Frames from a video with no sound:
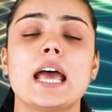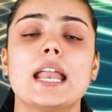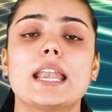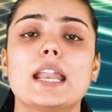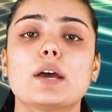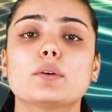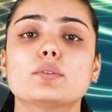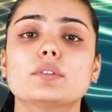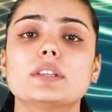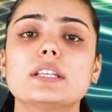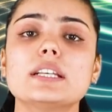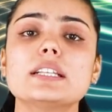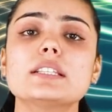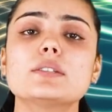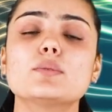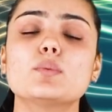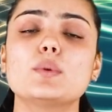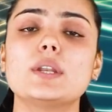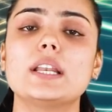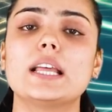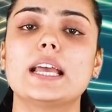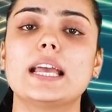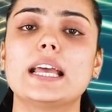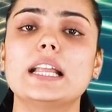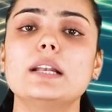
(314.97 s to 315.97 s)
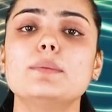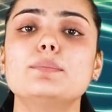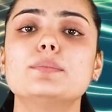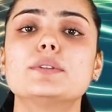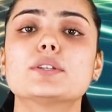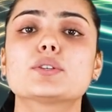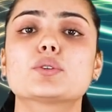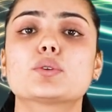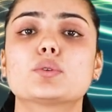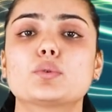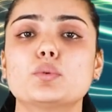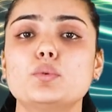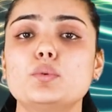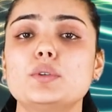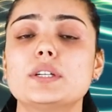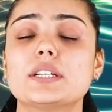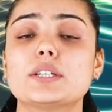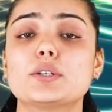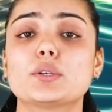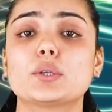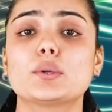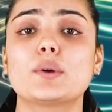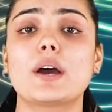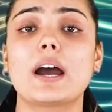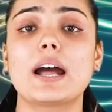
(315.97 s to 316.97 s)
Now, this will help the
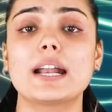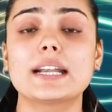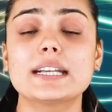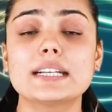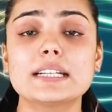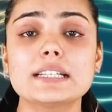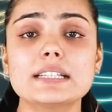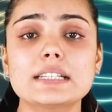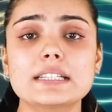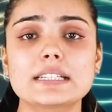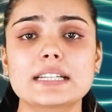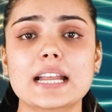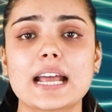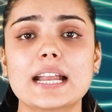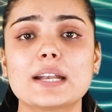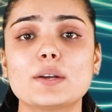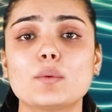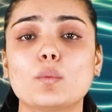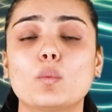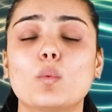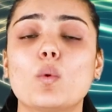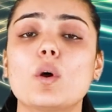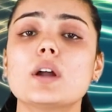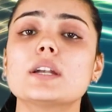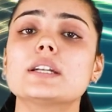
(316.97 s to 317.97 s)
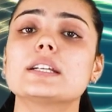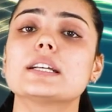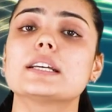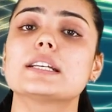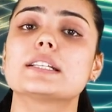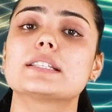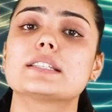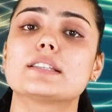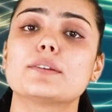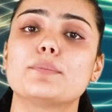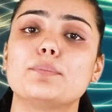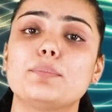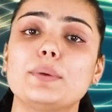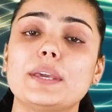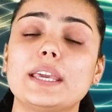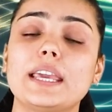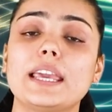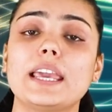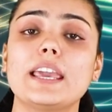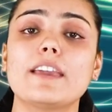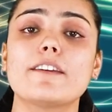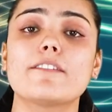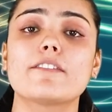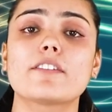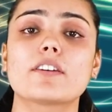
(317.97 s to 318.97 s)
student to understand what is the
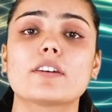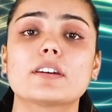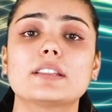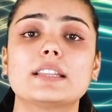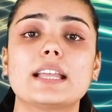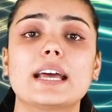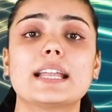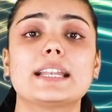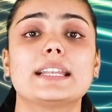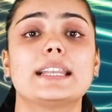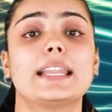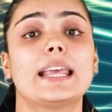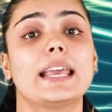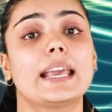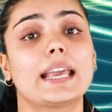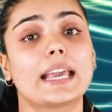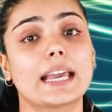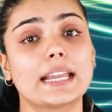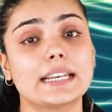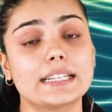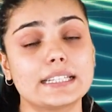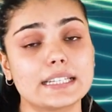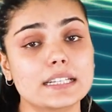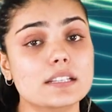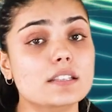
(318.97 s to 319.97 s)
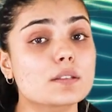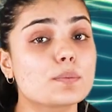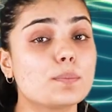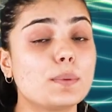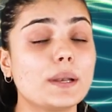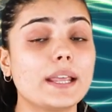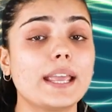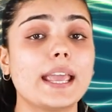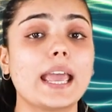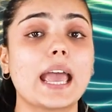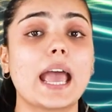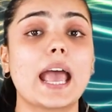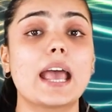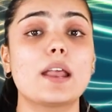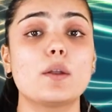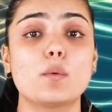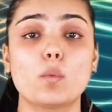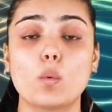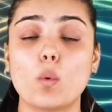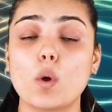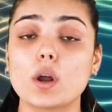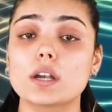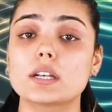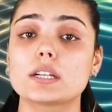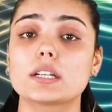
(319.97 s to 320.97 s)
behavior that they can display and
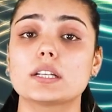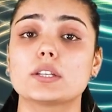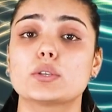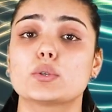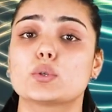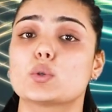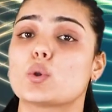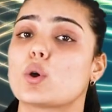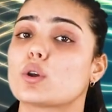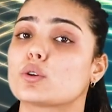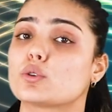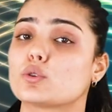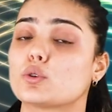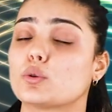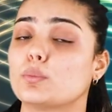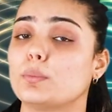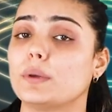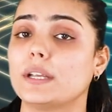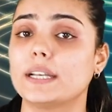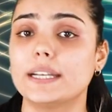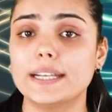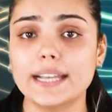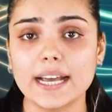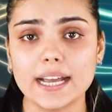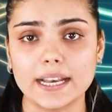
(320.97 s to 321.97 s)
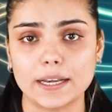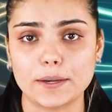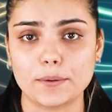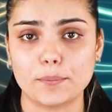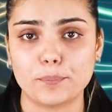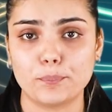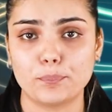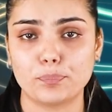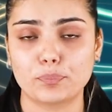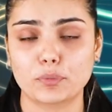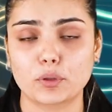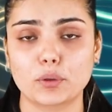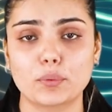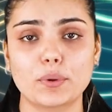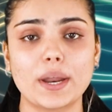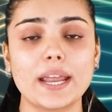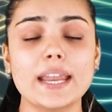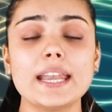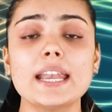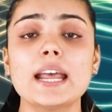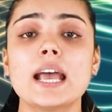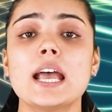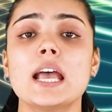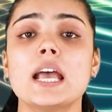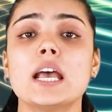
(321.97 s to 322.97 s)
what is not to be done,
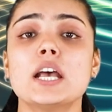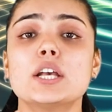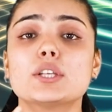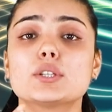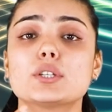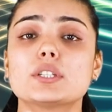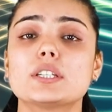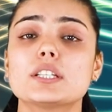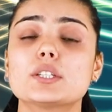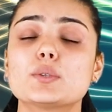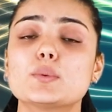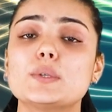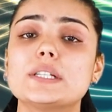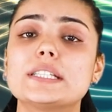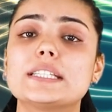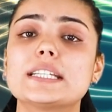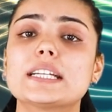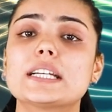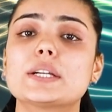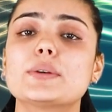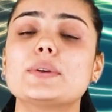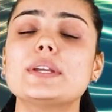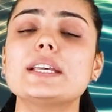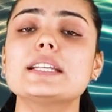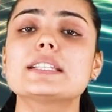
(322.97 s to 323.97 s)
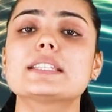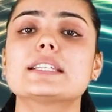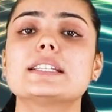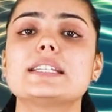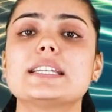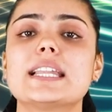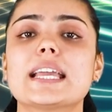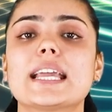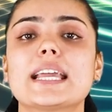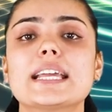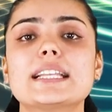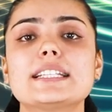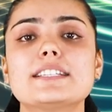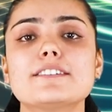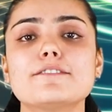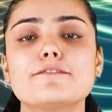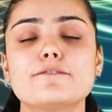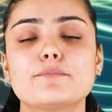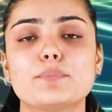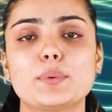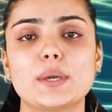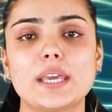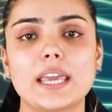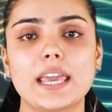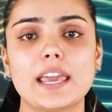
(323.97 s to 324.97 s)
right? So this will decrease the
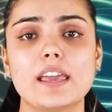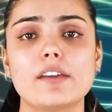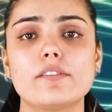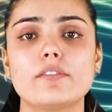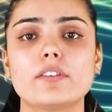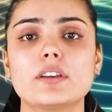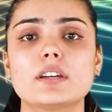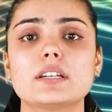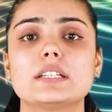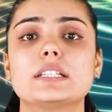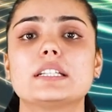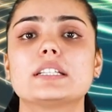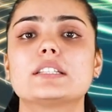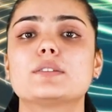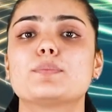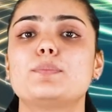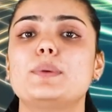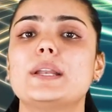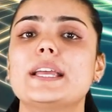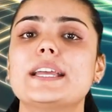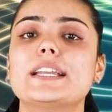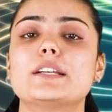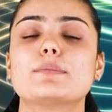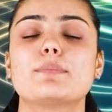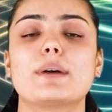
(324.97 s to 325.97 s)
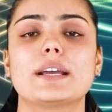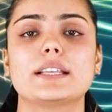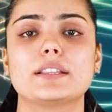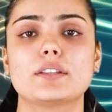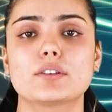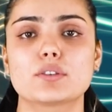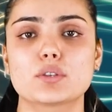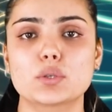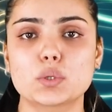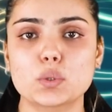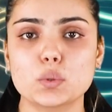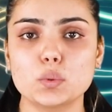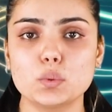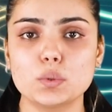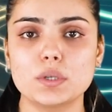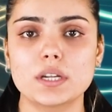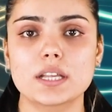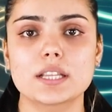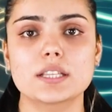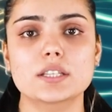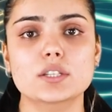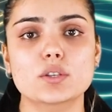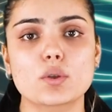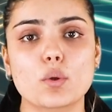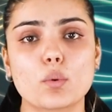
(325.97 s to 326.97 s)
negative behavior displayed by the
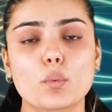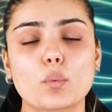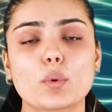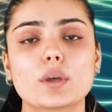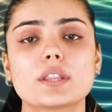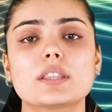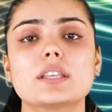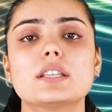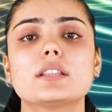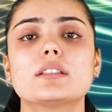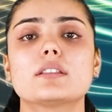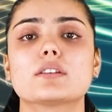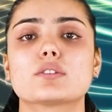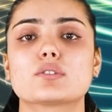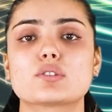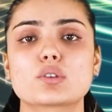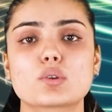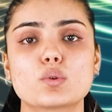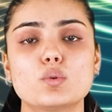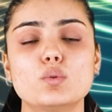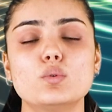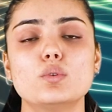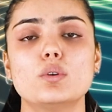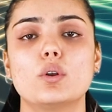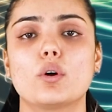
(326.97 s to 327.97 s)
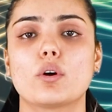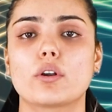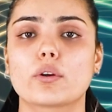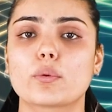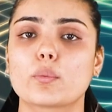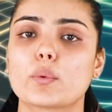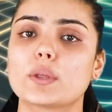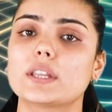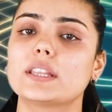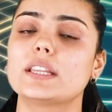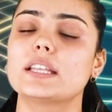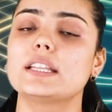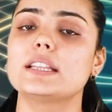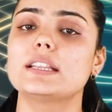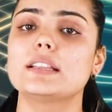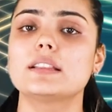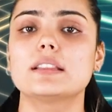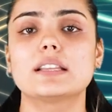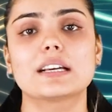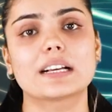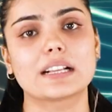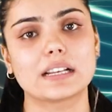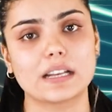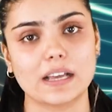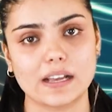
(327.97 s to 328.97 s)
students within the school or within
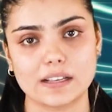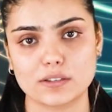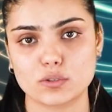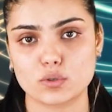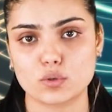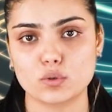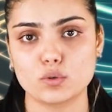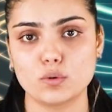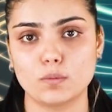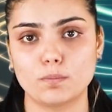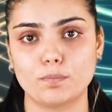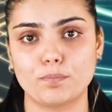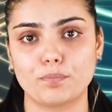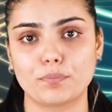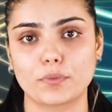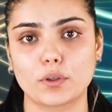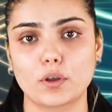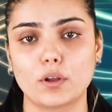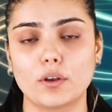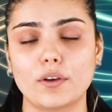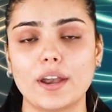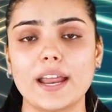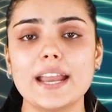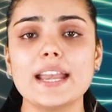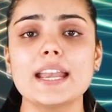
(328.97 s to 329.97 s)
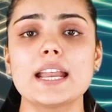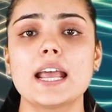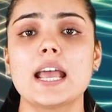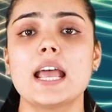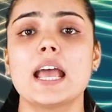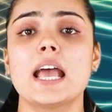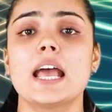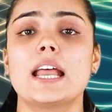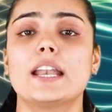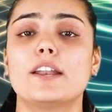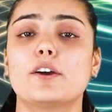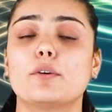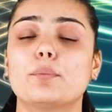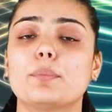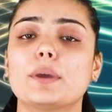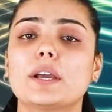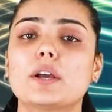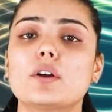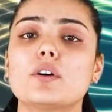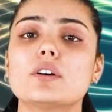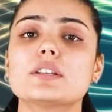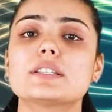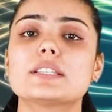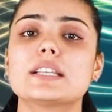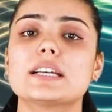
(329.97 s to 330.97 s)
the classroom, all right? Now,
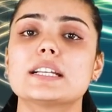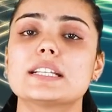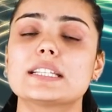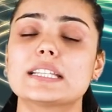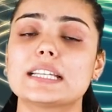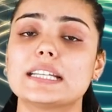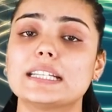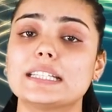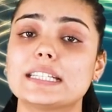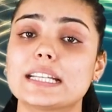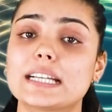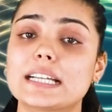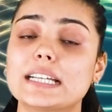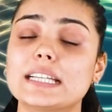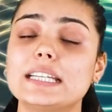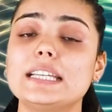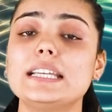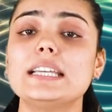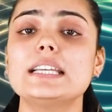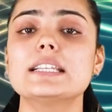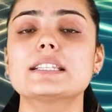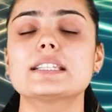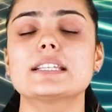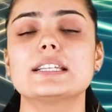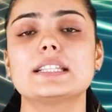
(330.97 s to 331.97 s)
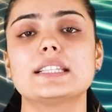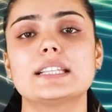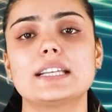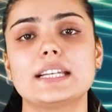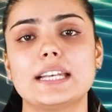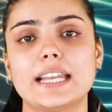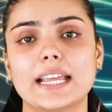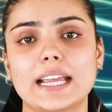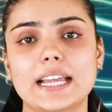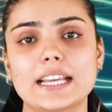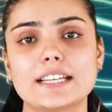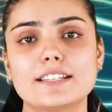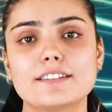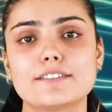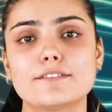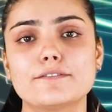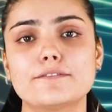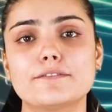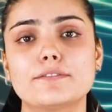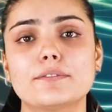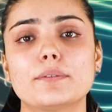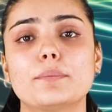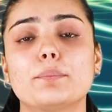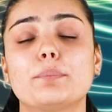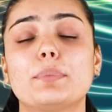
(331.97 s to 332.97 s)
because there is a decrease in the
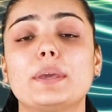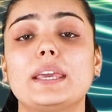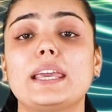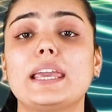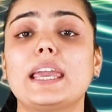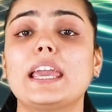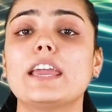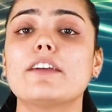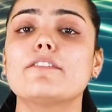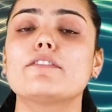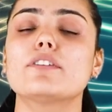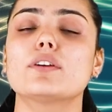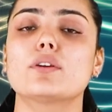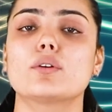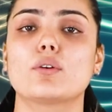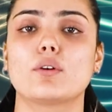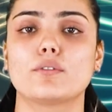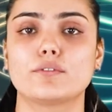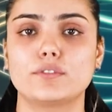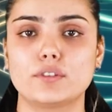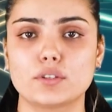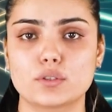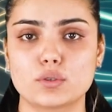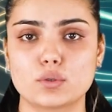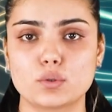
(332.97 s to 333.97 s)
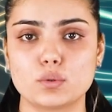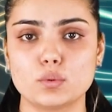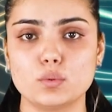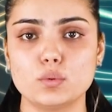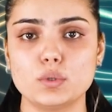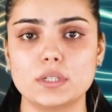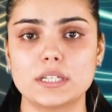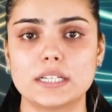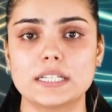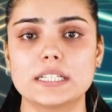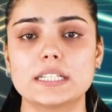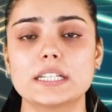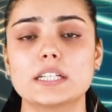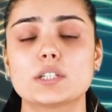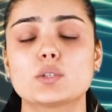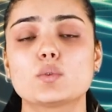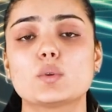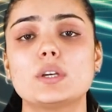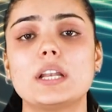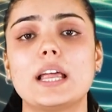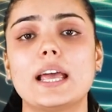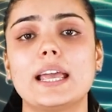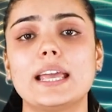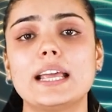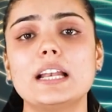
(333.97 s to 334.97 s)
negative behavior of the student, it
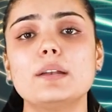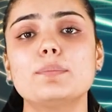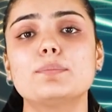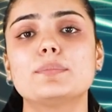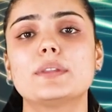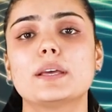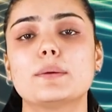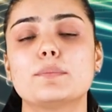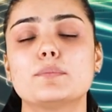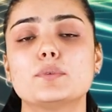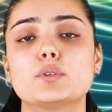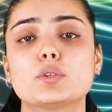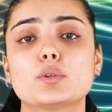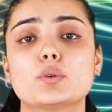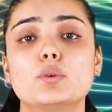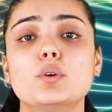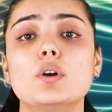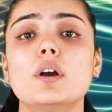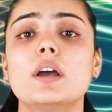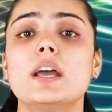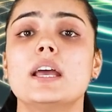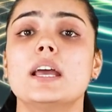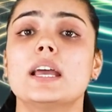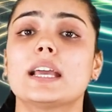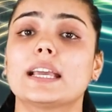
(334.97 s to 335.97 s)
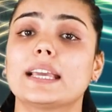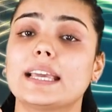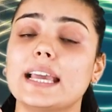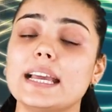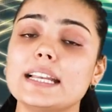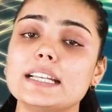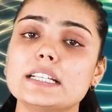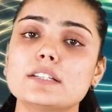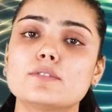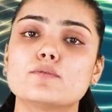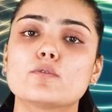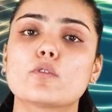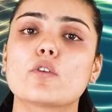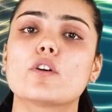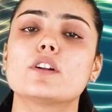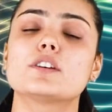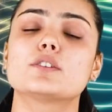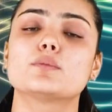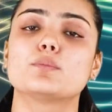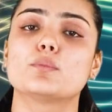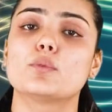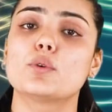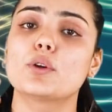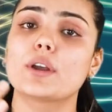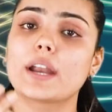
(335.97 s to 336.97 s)
will help them to get
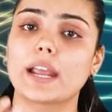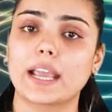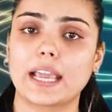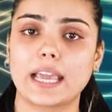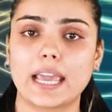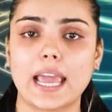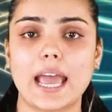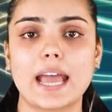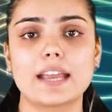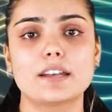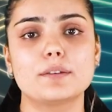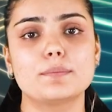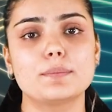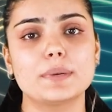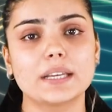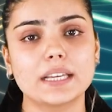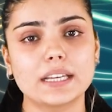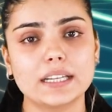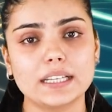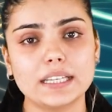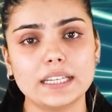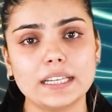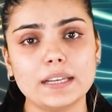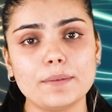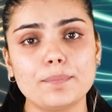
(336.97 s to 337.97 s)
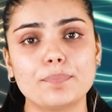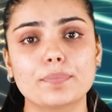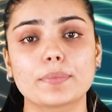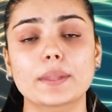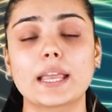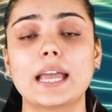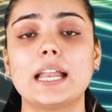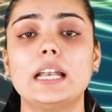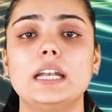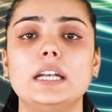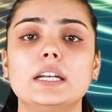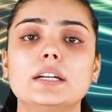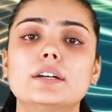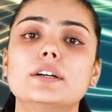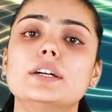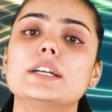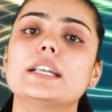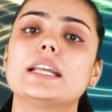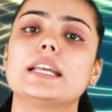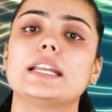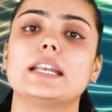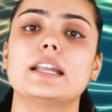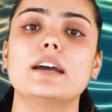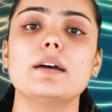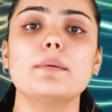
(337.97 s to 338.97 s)
involved more academically and learn
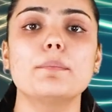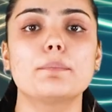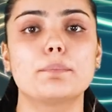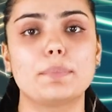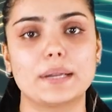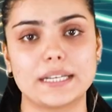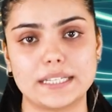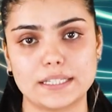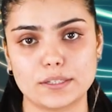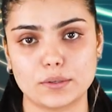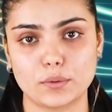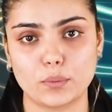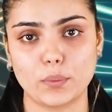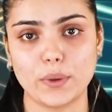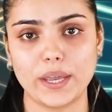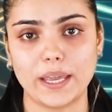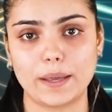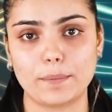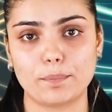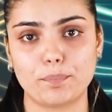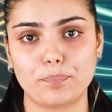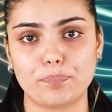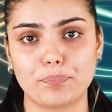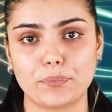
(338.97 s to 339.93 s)
in a better way.